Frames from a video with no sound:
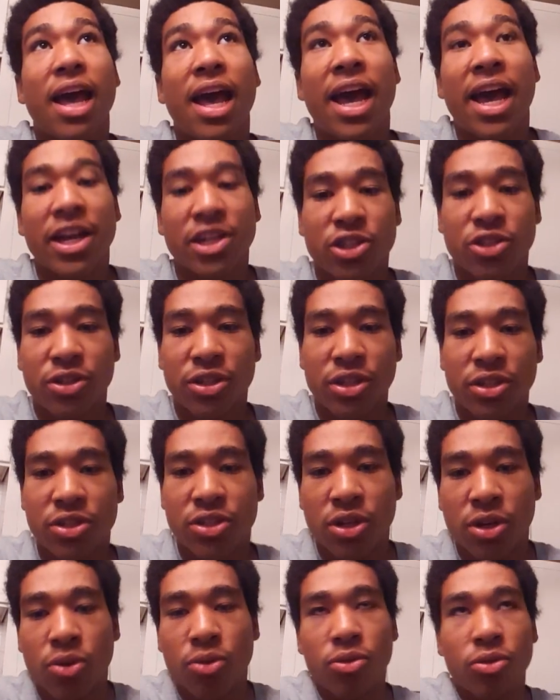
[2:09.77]
actually
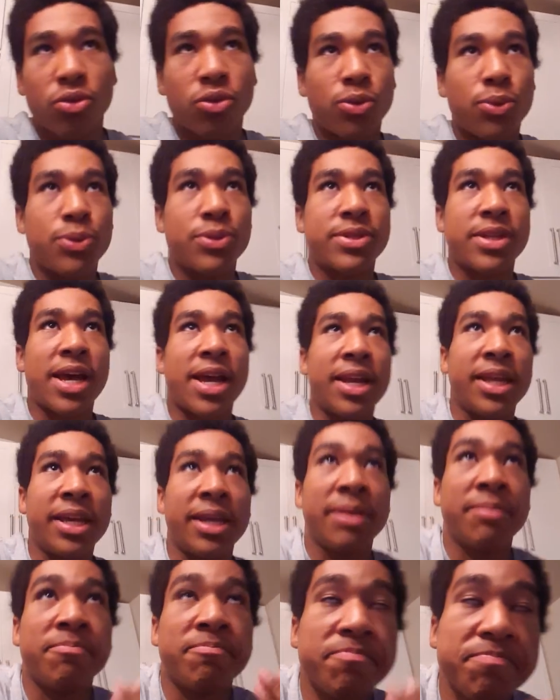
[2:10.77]
don't lose
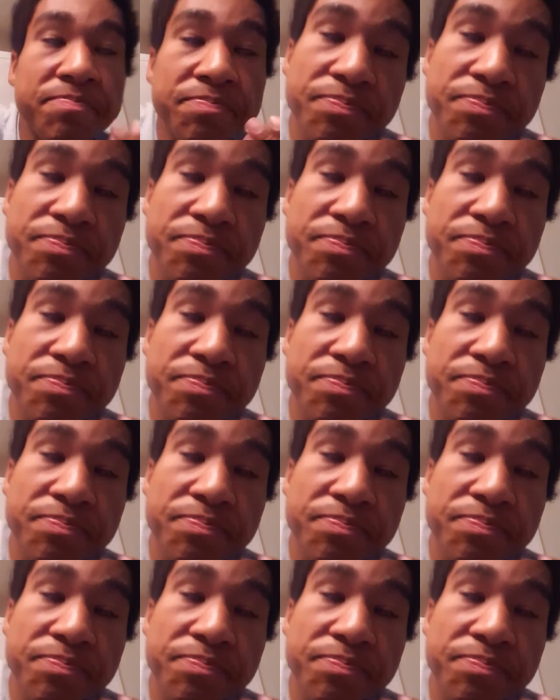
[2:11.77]
any